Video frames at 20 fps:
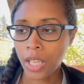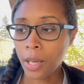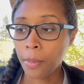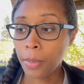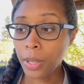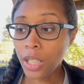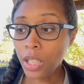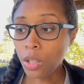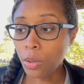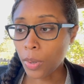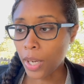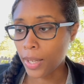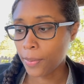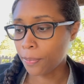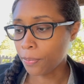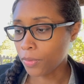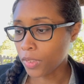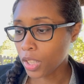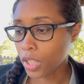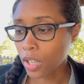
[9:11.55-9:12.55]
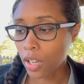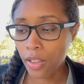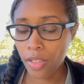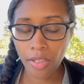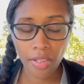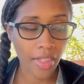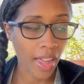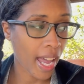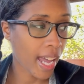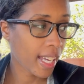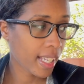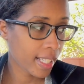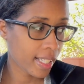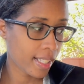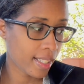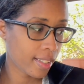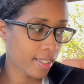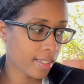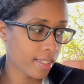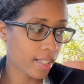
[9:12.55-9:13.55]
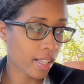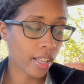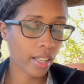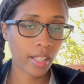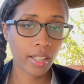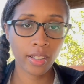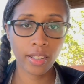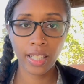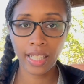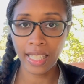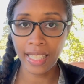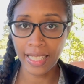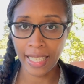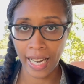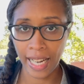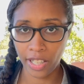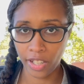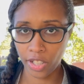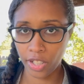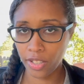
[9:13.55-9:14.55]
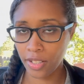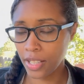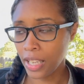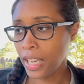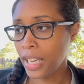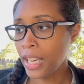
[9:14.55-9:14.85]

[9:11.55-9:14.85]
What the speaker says: But anyway, that is the containers.